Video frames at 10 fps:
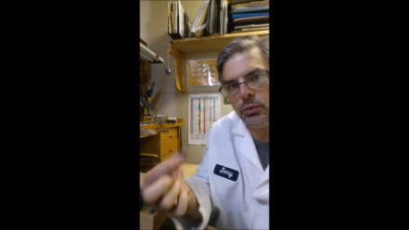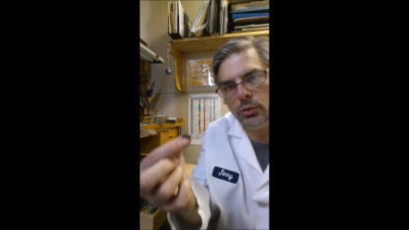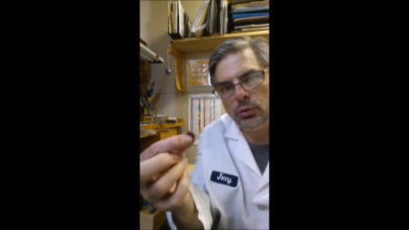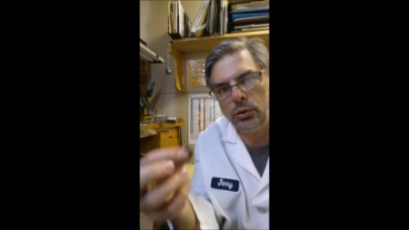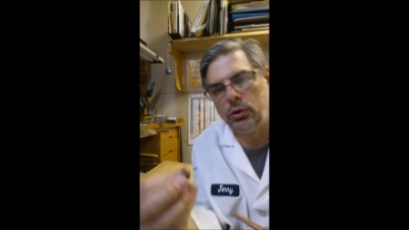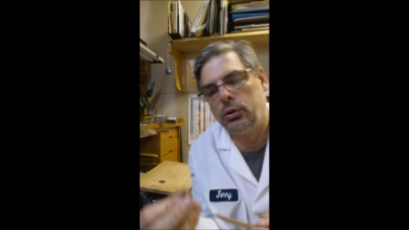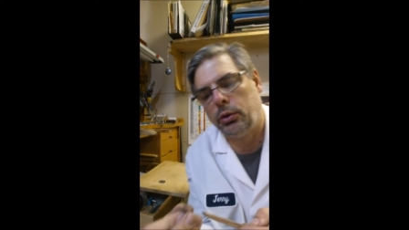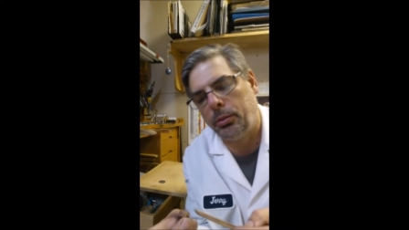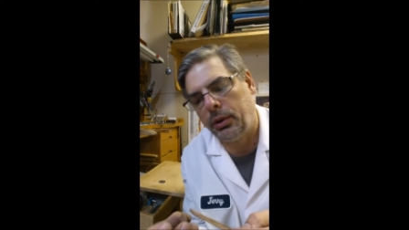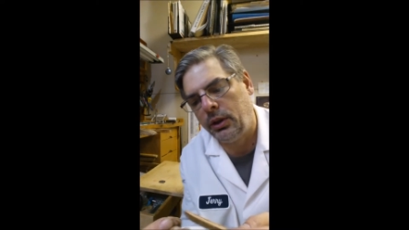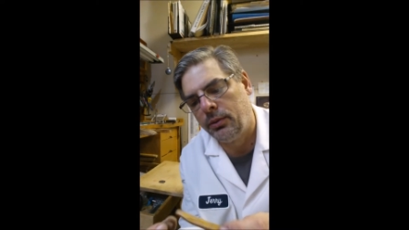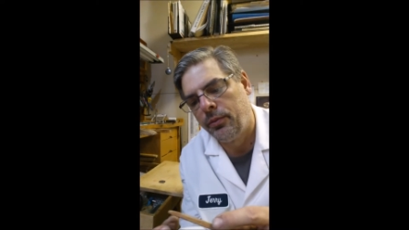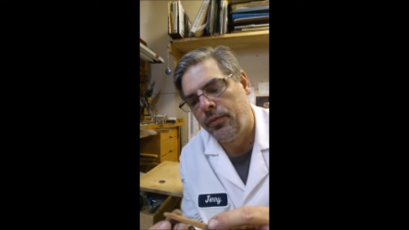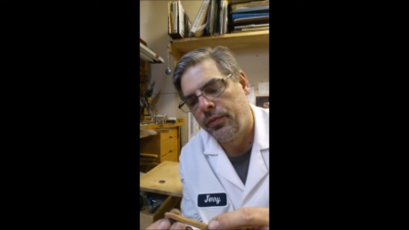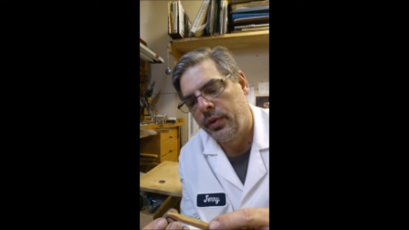rouge or tripoli.
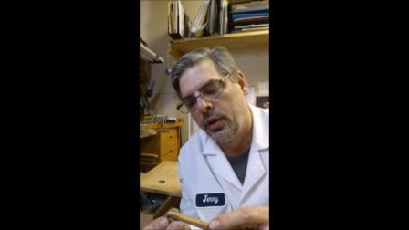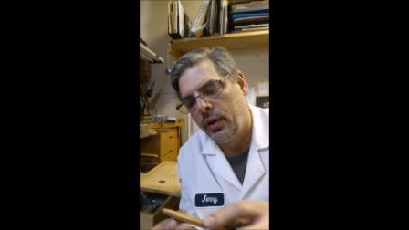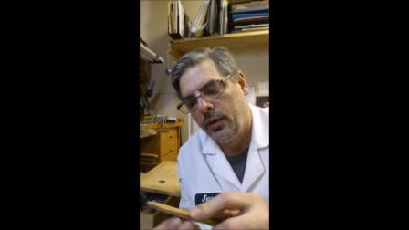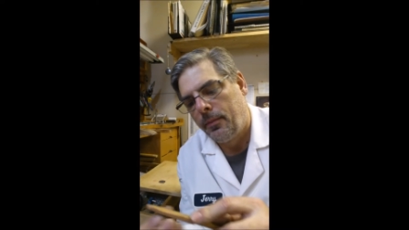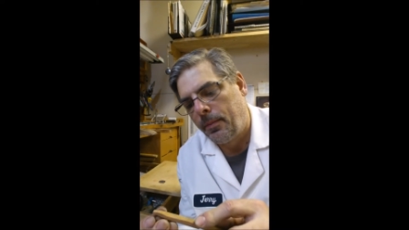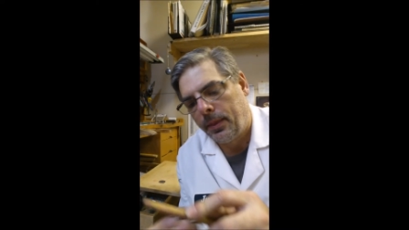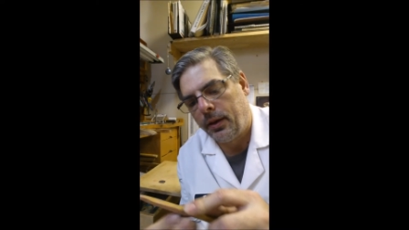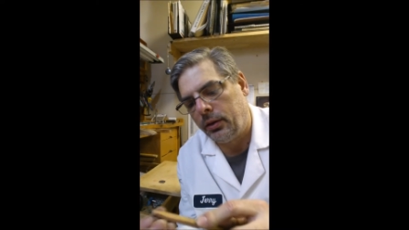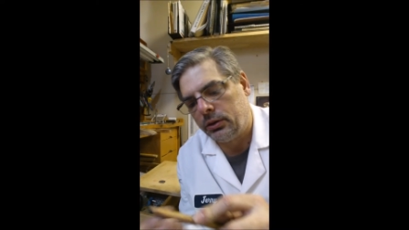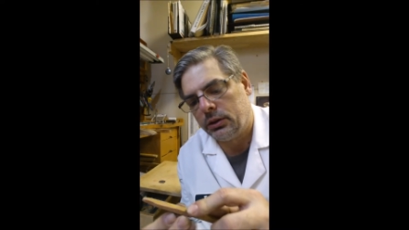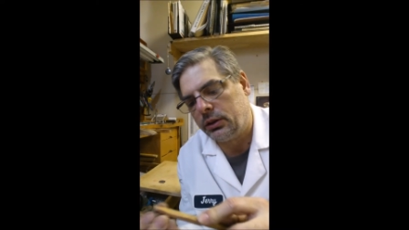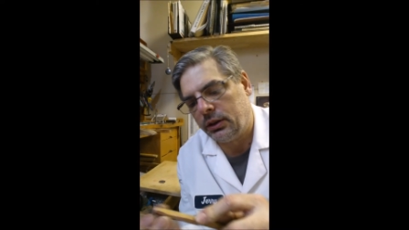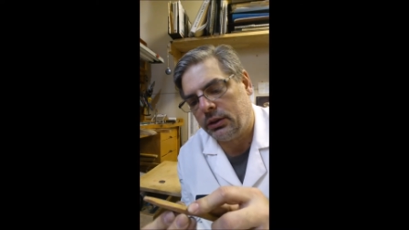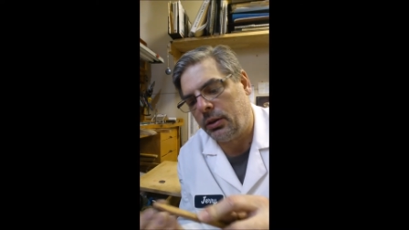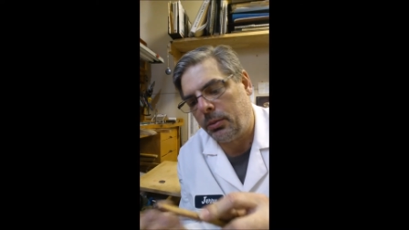Just
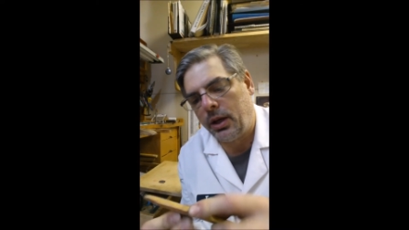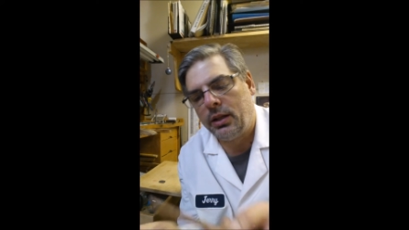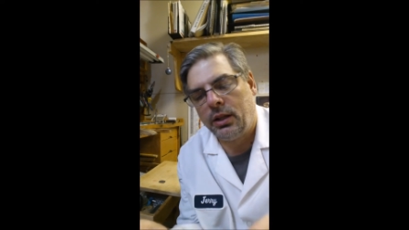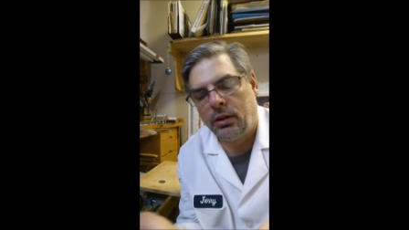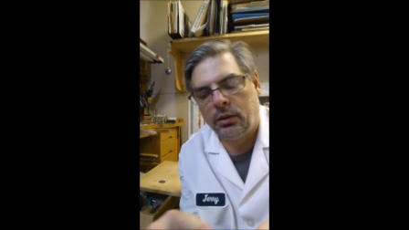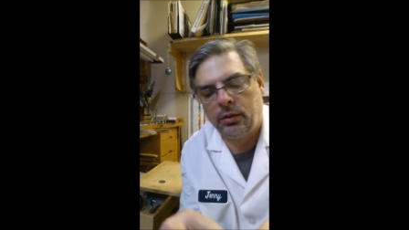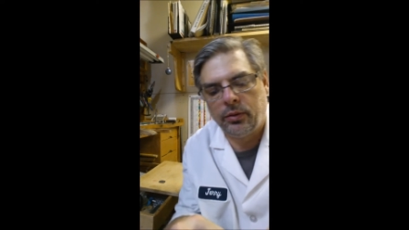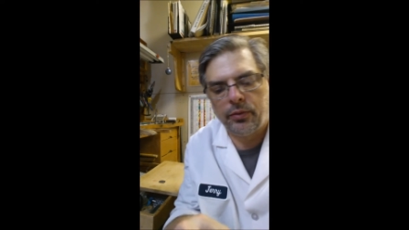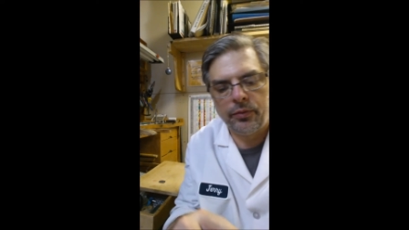get some on there.